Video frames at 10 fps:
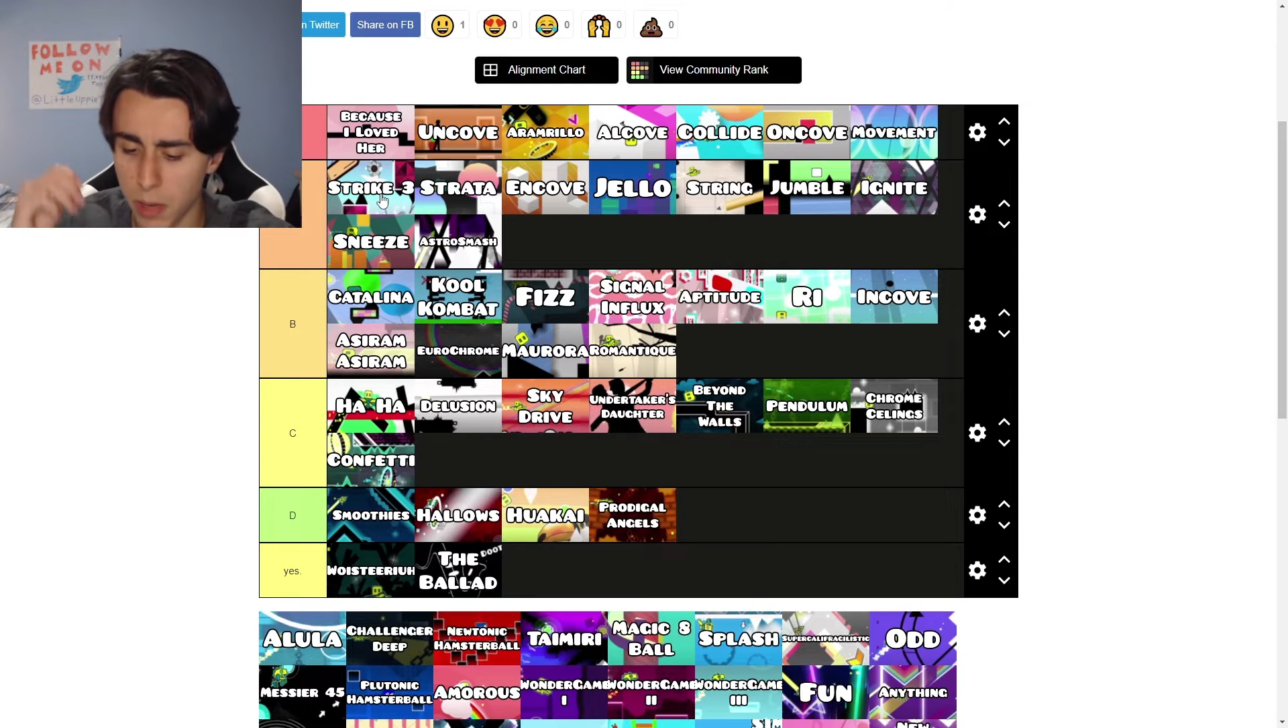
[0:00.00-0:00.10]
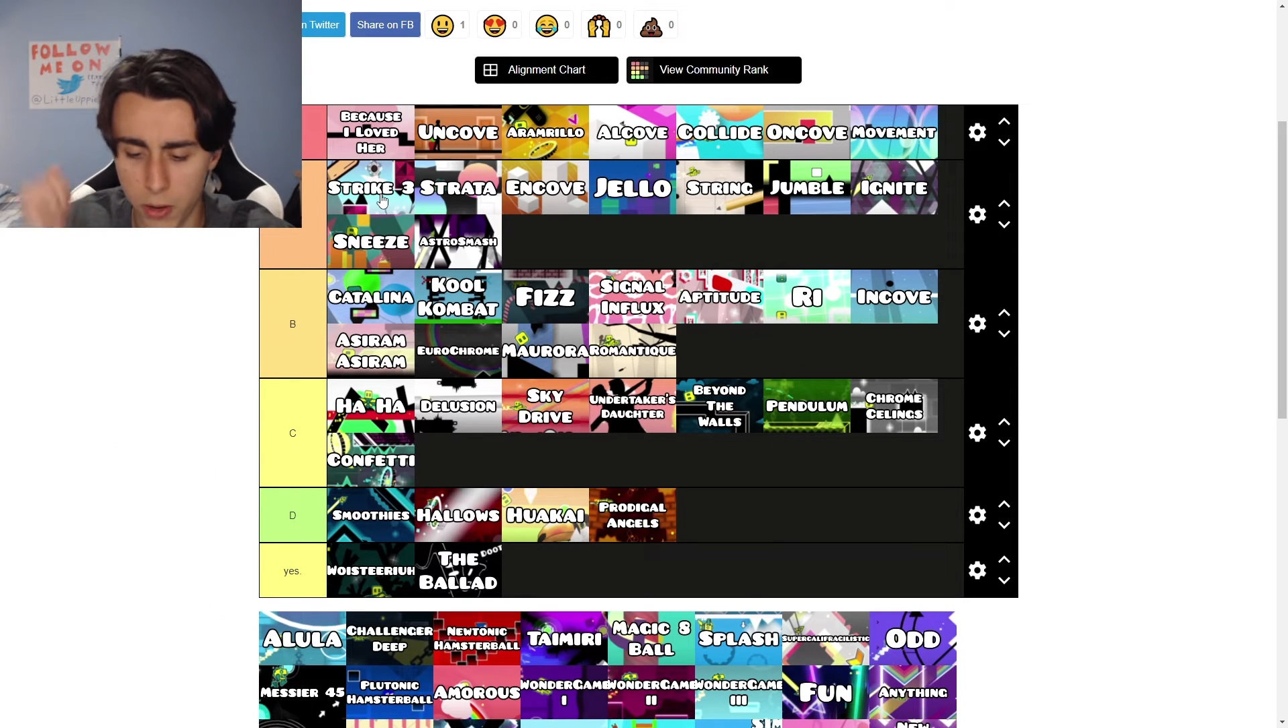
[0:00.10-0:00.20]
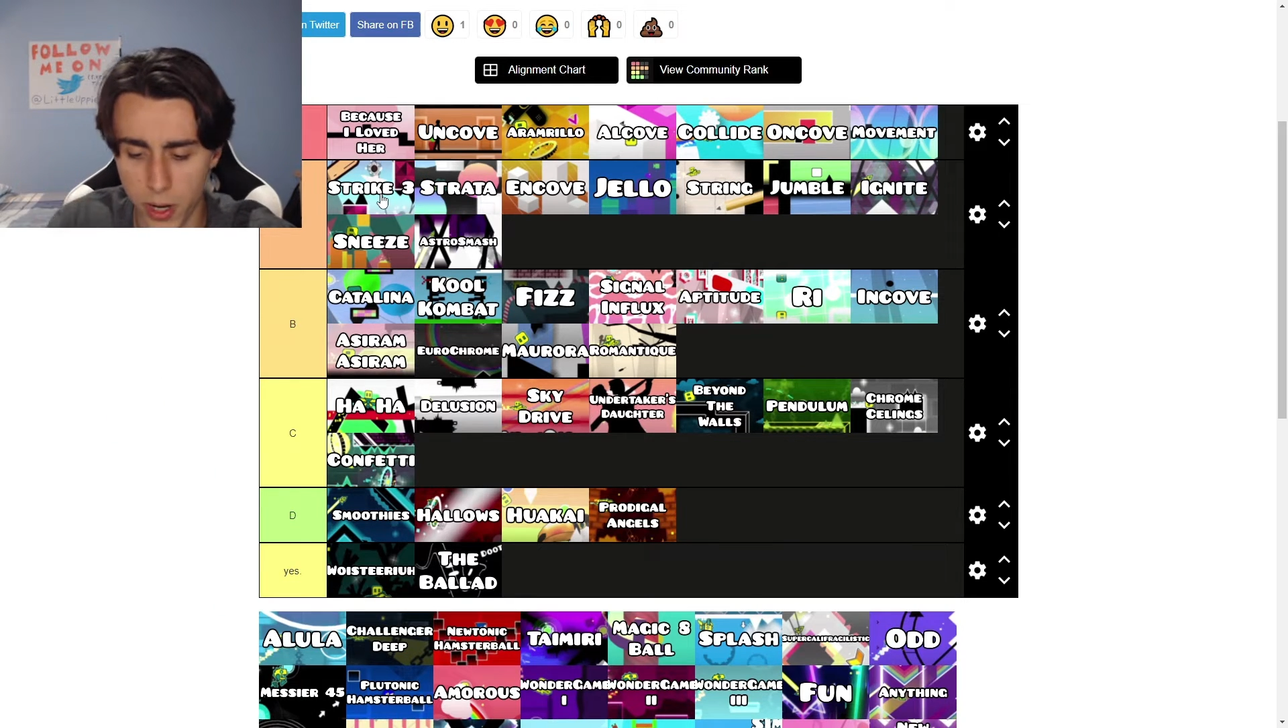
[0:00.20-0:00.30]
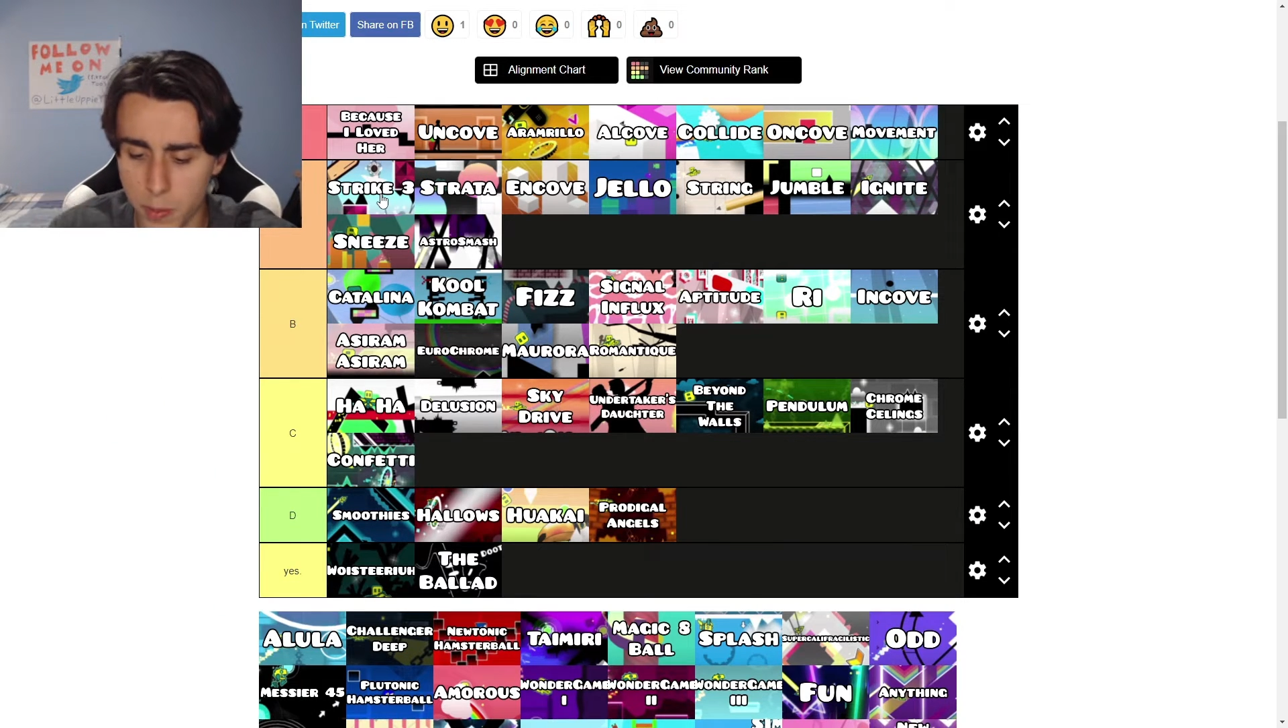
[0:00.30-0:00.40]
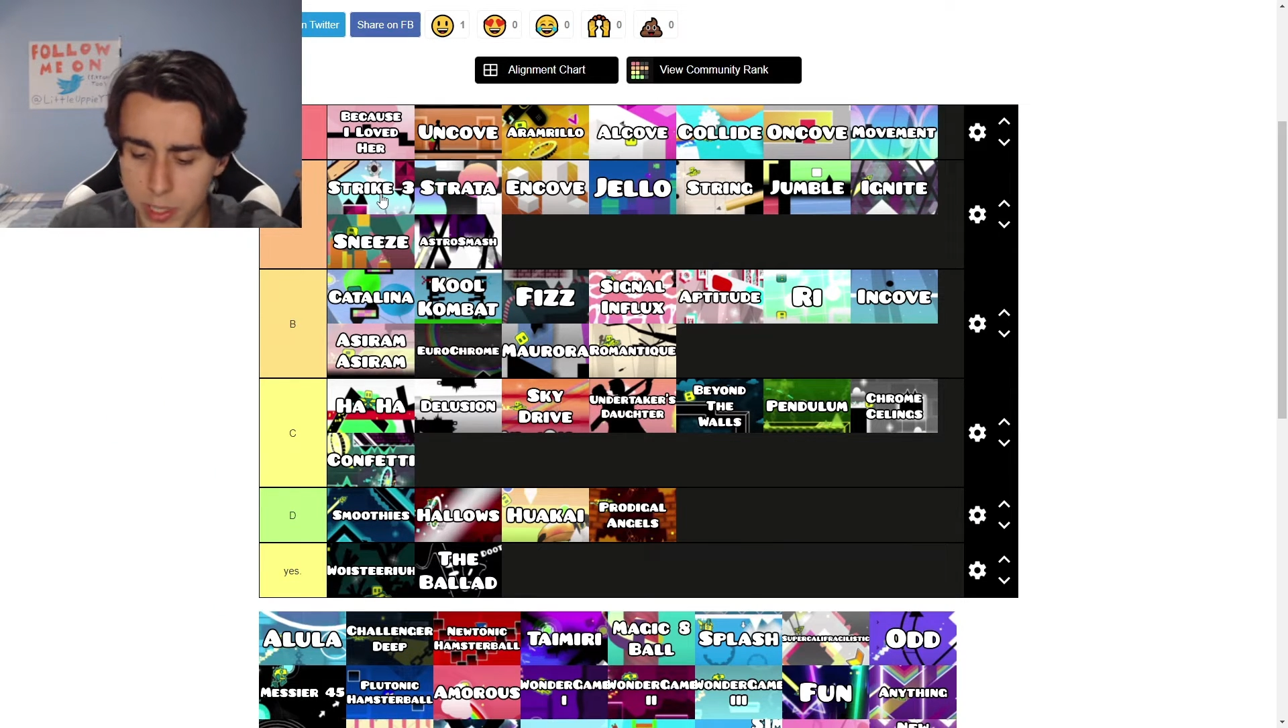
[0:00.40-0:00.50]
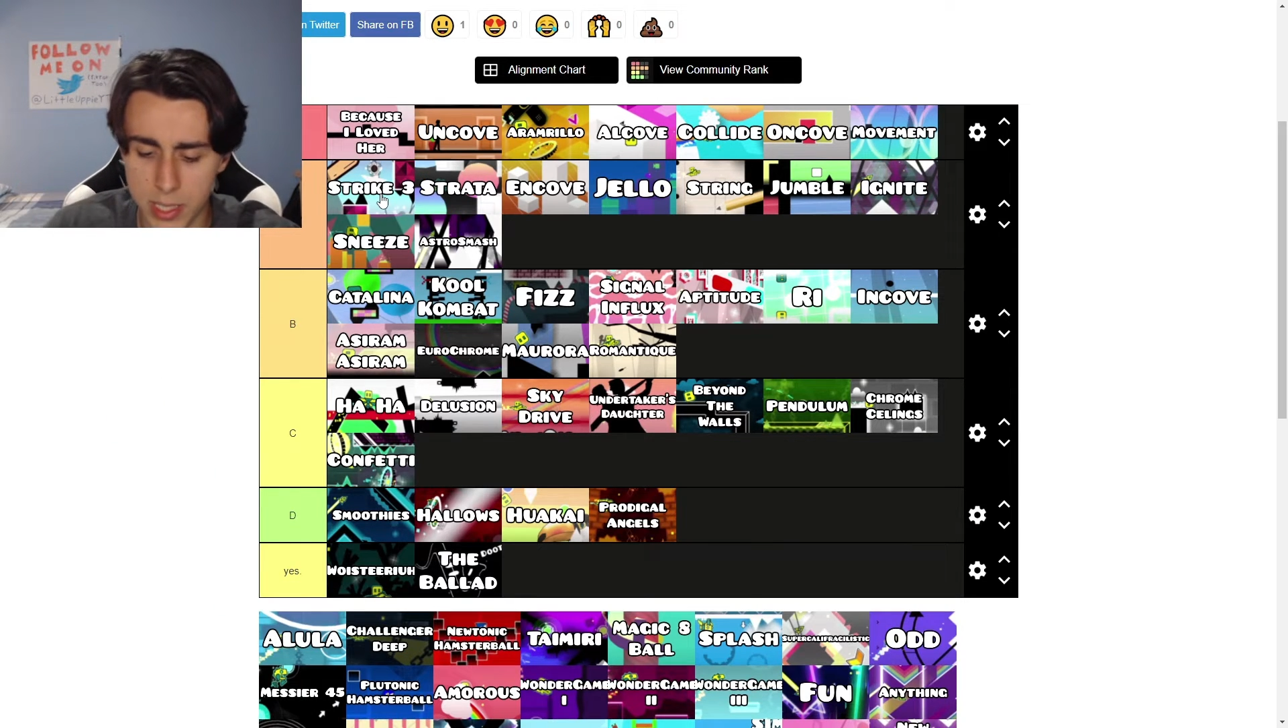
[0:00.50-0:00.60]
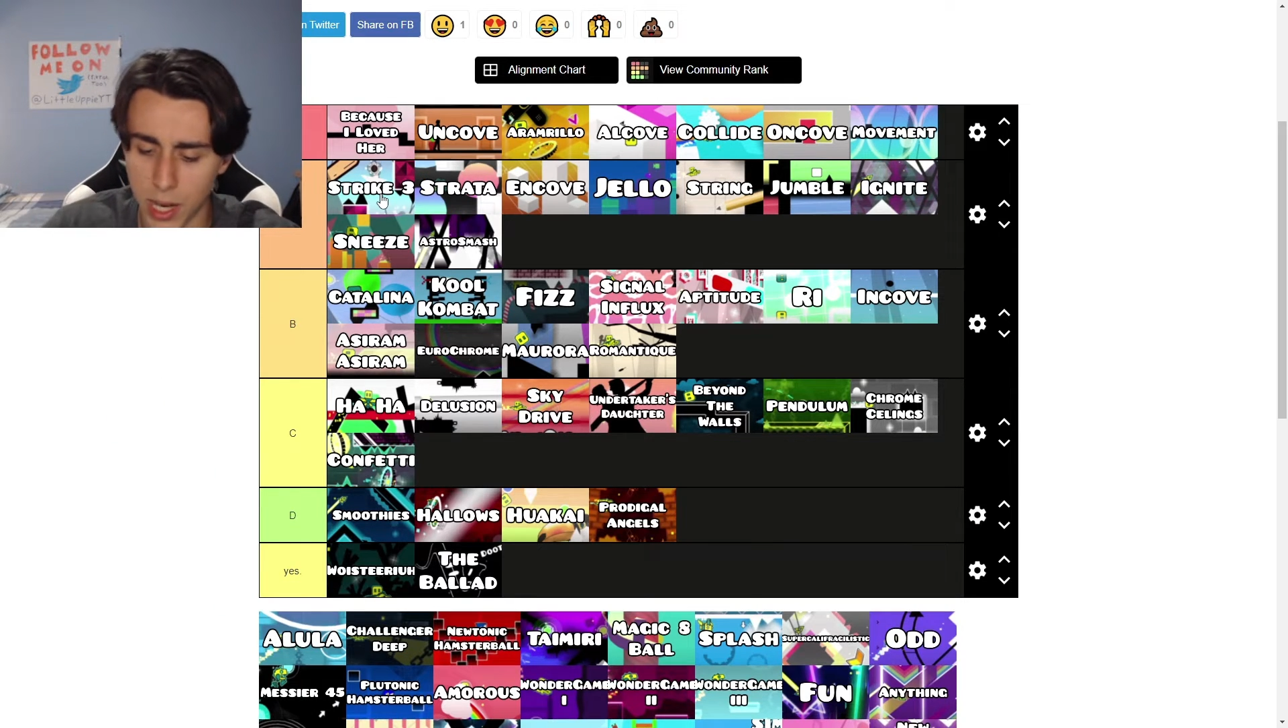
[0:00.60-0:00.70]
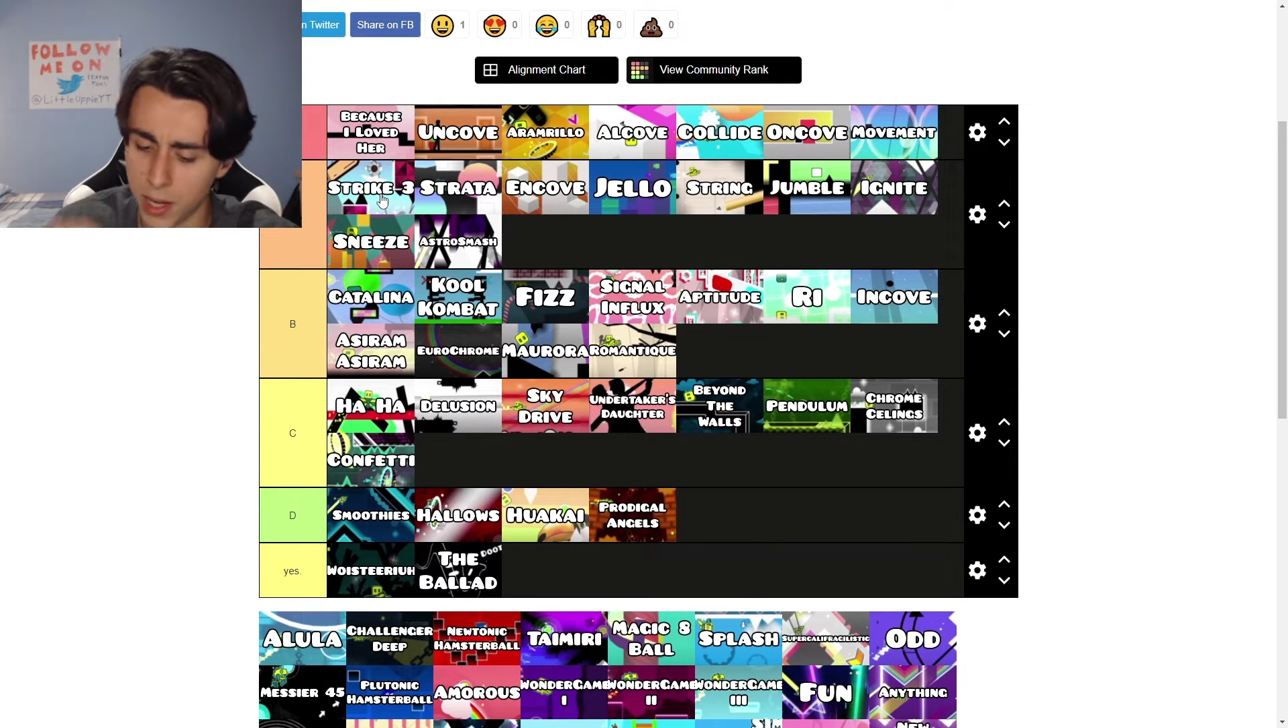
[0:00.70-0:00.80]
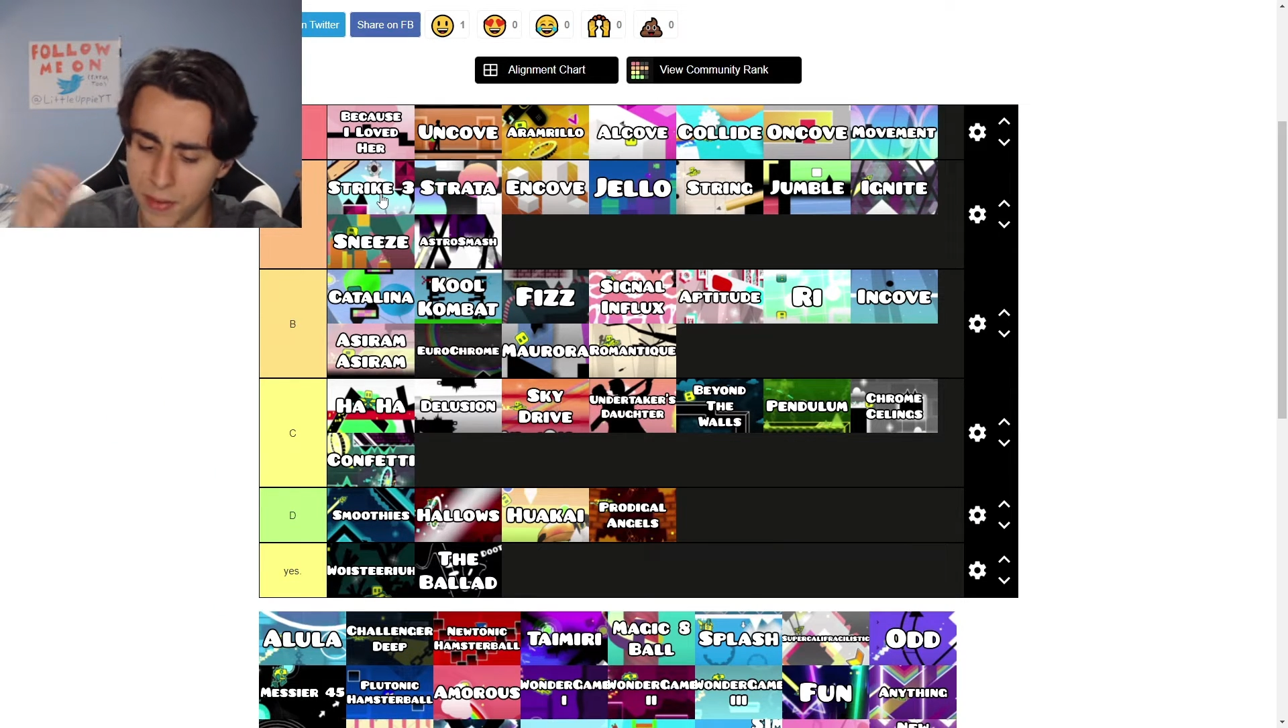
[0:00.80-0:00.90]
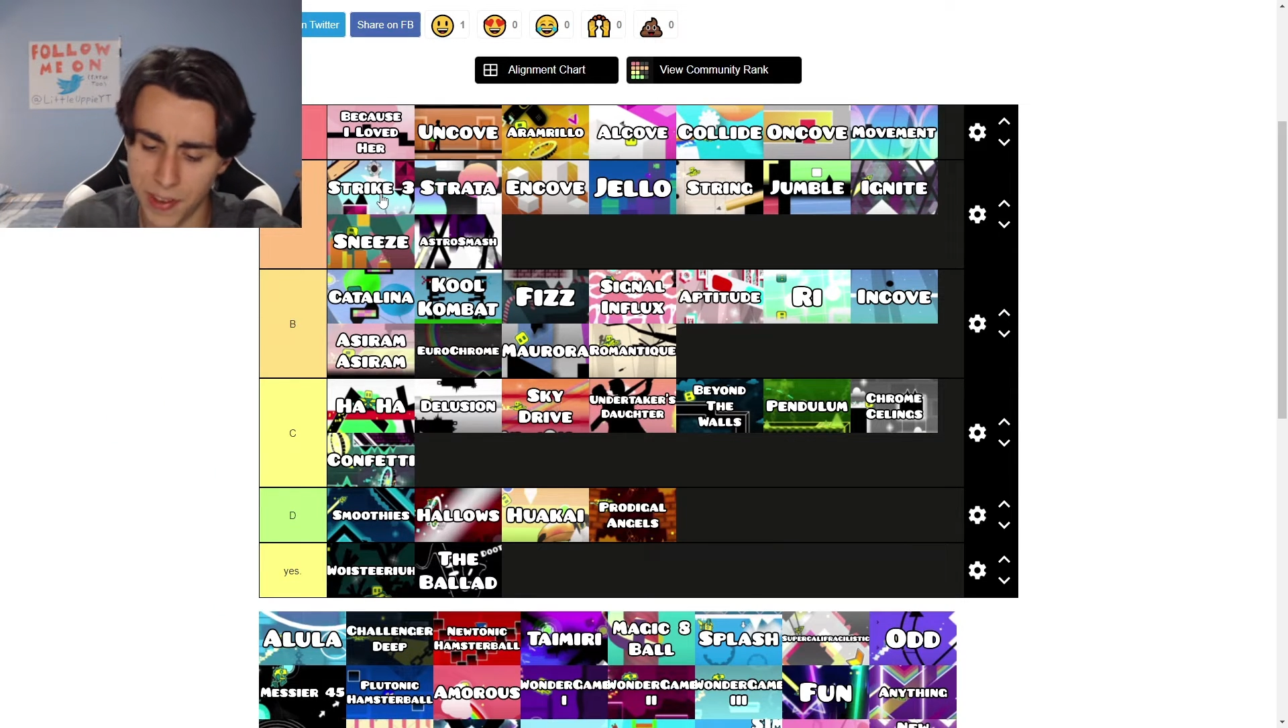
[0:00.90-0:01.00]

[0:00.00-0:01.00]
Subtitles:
incredible design,